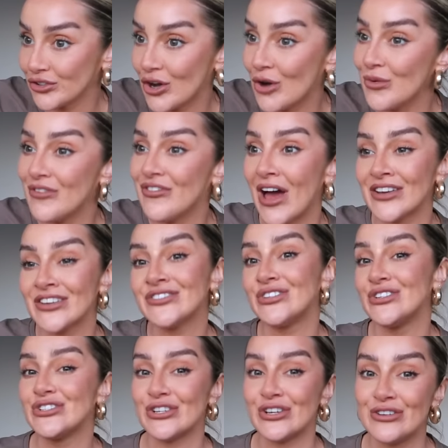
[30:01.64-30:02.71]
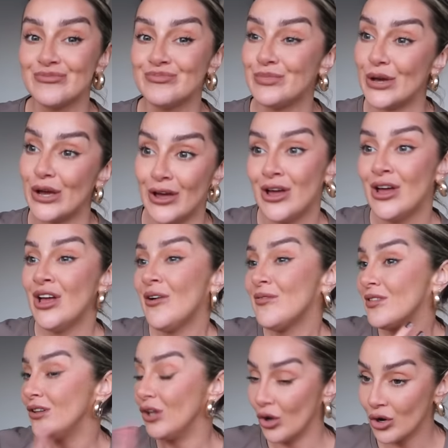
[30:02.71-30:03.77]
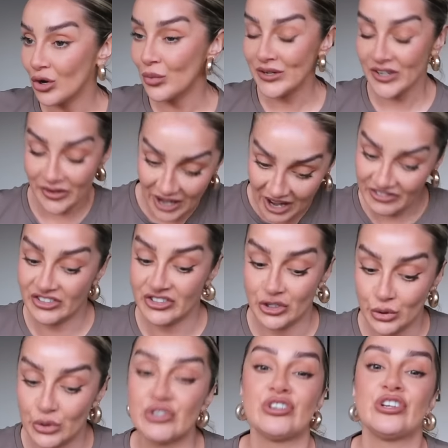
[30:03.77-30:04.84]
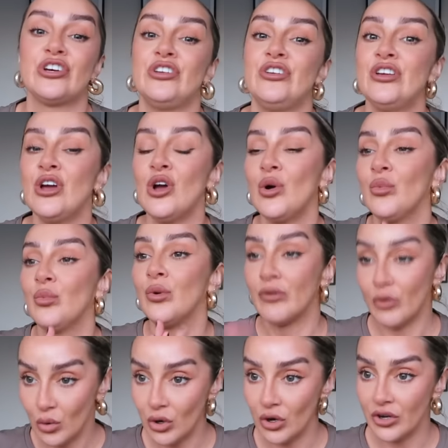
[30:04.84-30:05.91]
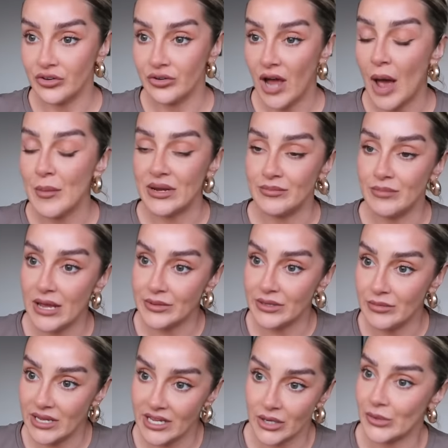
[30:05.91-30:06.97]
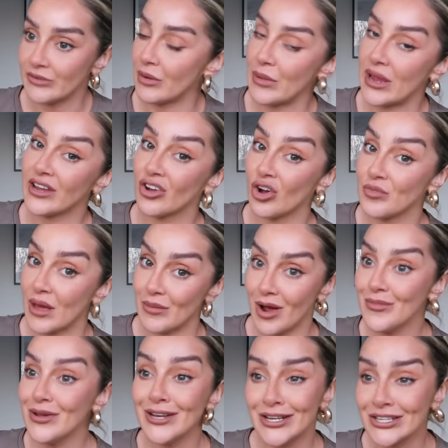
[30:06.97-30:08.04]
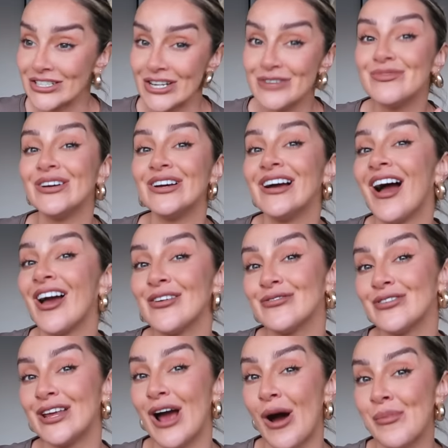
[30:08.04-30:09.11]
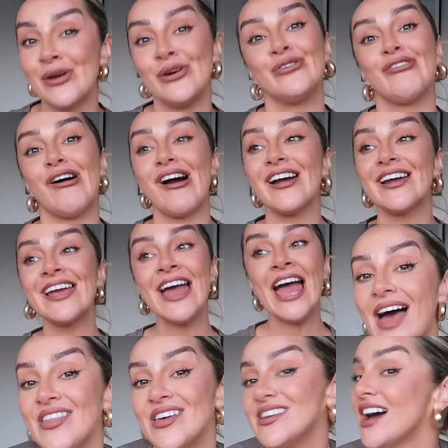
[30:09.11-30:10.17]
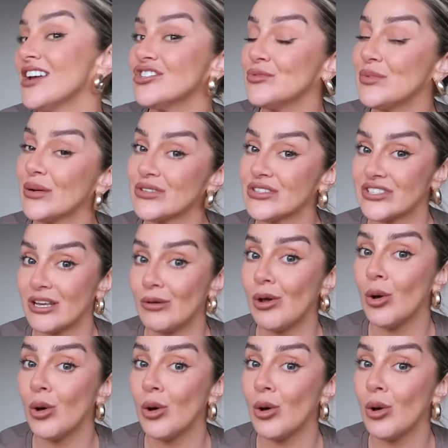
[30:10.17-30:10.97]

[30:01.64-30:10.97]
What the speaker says: done with that decision? But look, we don't have children. We're all good. I mean, maybe me with my makeup, that might be an issue, but hopefully I'll be all right. And then as you'll be able to see, we